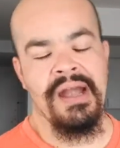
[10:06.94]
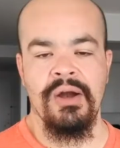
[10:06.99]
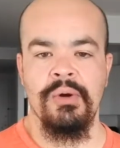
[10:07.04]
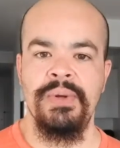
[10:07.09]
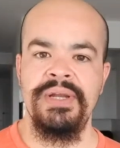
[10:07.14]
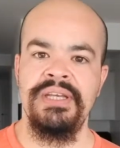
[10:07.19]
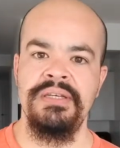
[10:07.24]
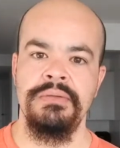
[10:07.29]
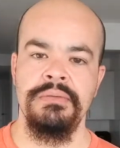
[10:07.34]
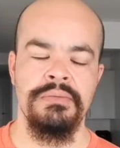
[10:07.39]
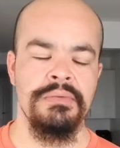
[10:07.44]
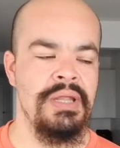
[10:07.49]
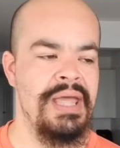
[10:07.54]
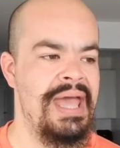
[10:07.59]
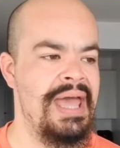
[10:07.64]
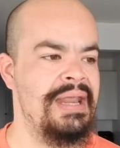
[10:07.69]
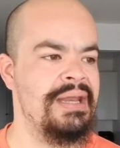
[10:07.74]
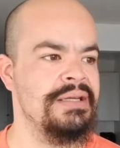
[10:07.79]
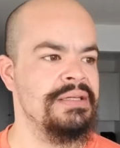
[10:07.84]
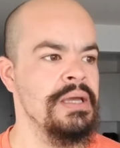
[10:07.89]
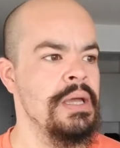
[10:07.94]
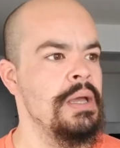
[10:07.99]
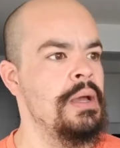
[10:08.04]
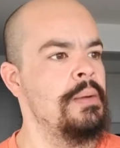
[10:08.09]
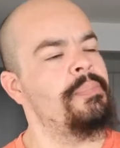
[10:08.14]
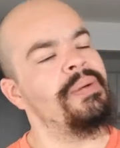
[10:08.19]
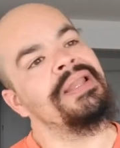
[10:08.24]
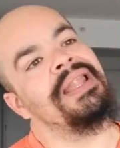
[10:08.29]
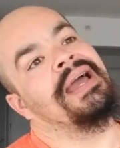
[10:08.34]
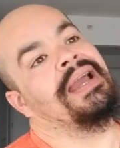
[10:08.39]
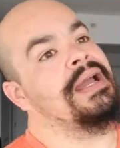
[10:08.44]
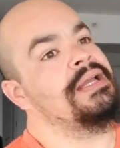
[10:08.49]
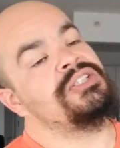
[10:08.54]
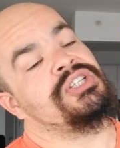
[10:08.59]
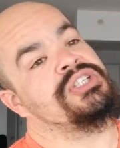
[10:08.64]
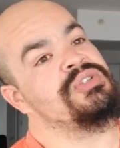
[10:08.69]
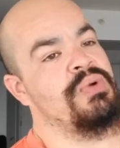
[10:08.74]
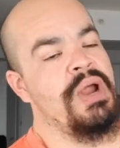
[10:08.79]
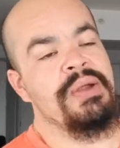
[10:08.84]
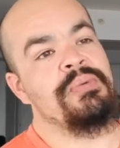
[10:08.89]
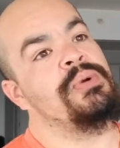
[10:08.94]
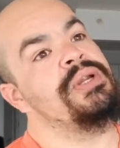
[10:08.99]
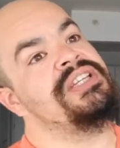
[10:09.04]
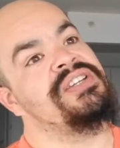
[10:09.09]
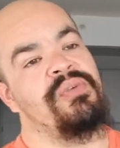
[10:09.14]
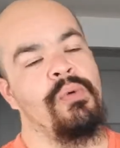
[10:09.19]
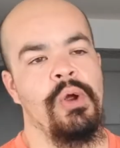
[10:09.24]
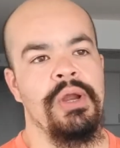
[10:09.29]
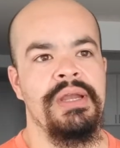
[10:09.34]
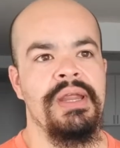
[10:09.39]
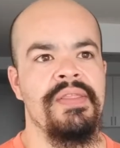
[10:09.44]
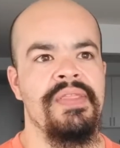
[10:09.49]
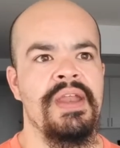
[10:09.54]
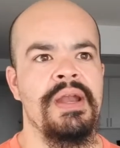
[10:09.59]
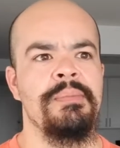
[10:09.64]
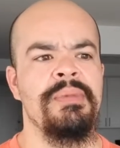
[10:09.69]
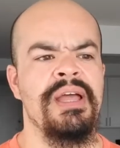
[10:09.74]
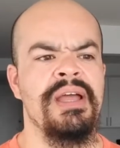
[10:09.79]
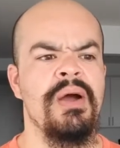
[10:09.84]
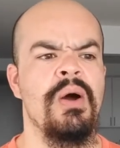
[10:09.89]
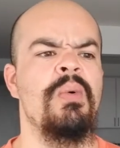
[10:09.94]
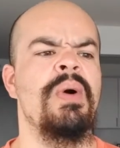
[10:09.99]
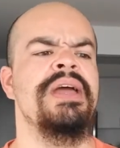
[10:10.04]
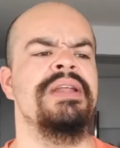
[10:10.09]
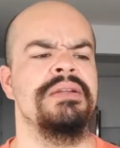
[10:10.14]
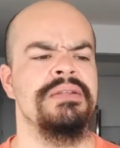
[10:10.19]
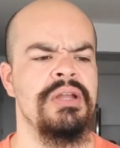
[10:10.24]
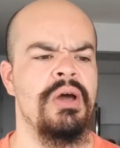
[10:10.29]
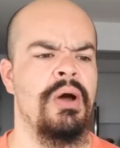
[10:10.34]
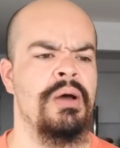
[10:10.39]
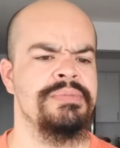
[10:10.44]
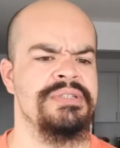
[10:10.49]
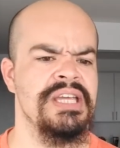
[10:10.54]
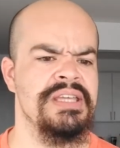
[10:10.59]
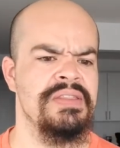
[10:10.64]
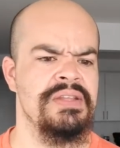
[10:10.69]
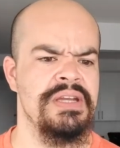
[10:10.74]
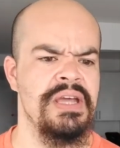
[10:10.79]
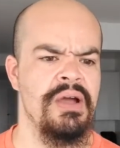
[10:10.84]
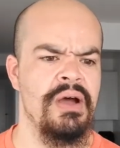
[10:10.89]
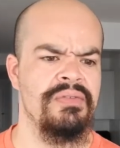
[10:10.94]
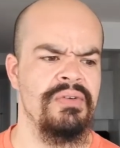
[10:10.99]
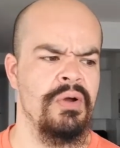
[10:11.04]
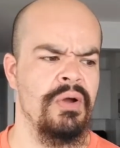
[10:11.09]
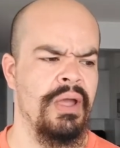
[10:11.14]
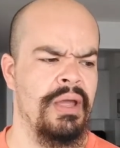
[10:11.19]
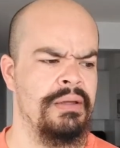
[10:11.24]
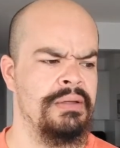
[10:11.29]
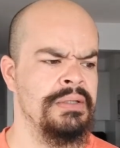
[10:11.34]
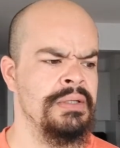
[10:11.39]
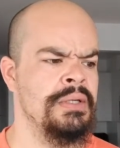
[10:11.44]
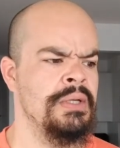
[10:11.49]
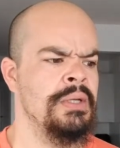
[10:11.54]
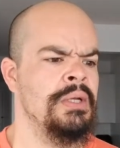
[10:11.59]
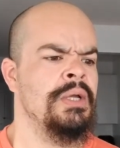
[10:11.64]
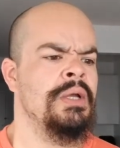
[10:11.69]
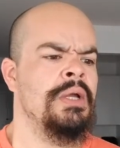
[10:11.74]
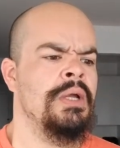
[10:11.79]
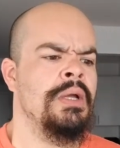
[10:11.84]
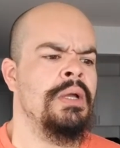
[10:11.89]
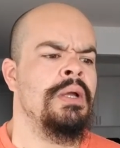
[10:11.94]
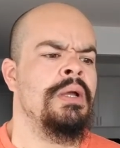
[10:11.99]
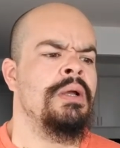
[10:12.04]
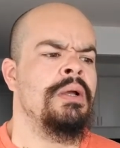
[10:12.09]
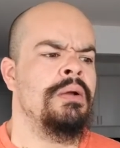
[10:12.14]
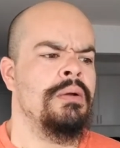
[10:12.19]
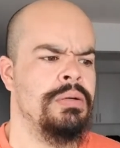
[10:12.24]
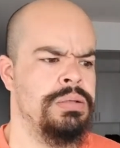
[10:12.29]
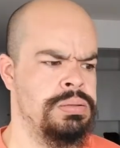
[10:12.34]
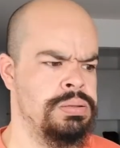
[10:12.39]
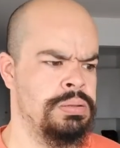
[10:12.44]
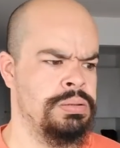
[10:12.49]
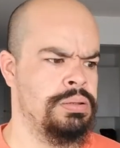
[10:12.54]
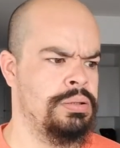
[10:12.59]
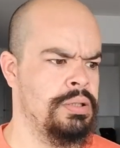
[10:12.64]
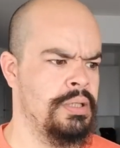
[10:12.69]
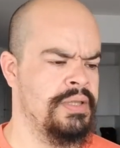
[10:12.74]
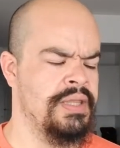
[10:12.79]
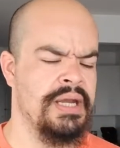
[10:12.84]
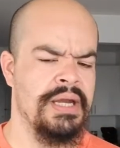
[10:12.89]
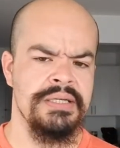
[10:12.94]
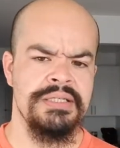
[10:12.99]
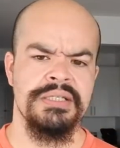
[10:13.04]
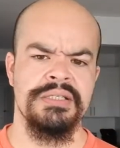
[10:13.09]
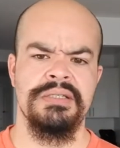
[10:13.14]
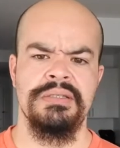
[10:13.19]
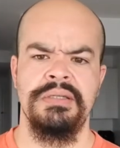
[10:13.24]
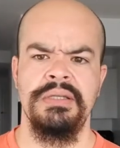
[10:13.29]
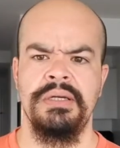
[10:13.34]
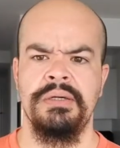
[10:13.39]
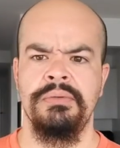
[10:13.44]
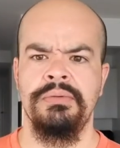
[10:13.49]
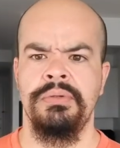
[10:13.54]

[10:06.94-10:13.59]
heroin addict. But like I reached for it and then I'm like, oh wait, no, I'm taking the day off. Okay. And then I just,